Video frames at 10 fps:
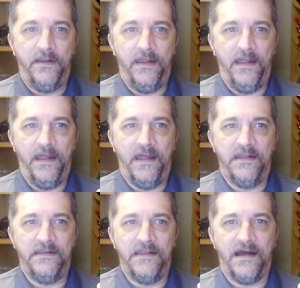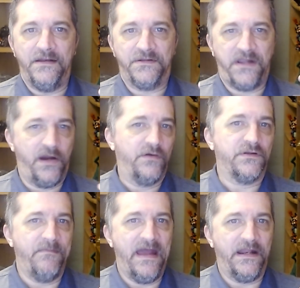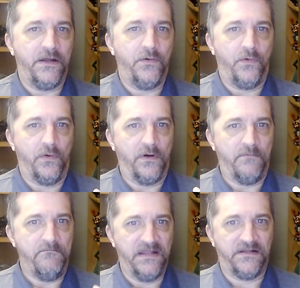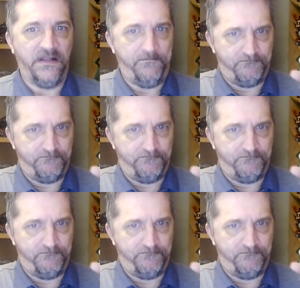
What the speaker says: and not as charismatic or mentally